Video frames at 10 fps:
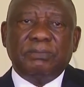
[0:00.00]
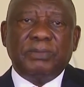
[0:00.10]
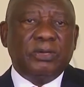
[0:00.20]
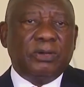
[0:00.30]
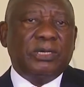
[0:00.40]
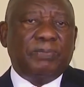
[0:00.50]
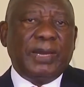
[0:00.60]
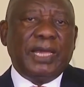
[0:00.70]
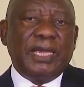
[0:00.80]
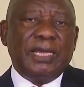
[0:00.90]
beyond
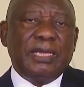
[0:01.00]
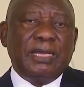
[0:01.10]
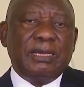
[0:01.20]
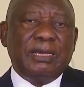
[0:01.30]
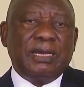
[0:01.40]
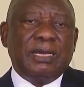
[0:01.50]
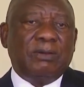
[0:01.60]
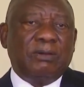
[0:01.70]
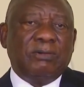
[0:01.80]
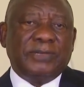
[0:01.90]
playing
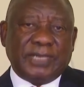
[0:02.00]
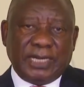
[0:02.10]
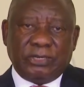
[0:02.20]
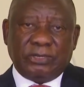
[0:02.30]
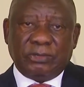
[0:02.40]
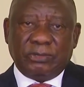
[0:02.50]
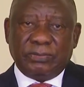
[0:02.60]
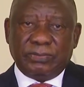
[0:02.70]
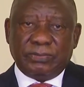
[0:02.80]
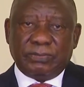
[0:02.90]
an oversight role.
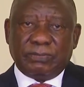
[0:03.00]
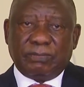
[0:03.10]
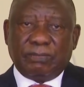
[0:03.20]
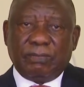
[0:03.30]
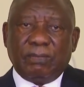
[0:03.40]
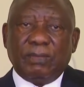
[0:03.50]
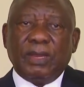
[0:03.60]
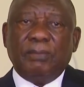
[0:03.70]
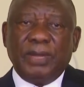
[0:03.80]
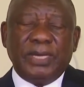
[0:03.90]

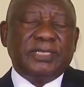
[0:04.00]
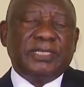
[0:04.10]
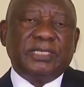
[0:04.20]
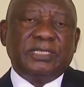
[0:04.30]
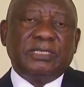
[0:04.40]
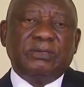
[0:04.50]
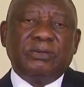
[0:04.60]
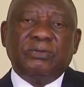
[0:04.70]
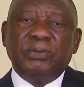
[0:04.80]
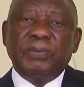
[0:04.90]
Ministers
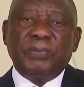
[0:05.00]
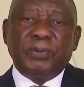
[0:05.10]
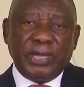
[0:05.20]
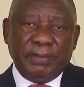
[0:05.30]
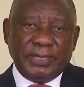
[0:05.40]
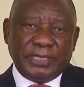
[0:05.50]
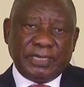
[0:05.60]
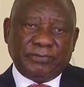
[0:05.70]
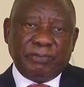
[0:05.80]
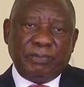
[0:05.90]
will be
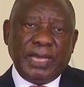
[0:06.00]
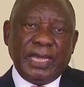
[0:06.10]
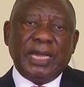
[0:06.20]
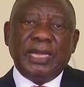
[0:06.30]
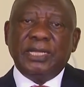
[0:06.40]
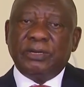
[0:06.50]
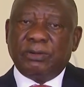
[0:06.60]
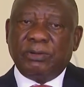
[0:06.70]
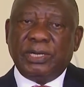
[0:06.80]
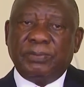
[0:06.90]
prohibited from playing any
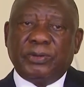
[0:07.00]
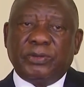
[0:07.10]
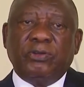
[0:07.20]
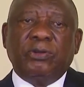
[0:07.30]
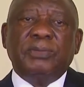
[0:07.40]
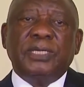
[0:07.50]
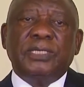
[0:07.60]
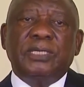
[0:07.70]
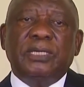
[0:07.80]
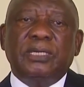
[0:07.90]
role in
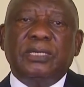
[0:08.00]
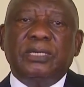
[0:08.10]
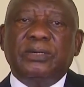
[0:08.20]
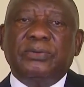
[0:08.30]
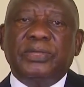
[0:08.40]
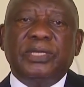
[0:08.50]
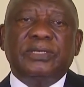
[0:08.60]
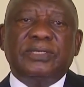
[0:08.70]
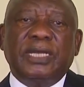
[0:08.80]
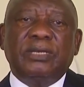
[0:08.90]
procurement within
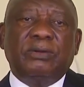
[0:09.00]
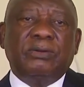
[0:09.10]
state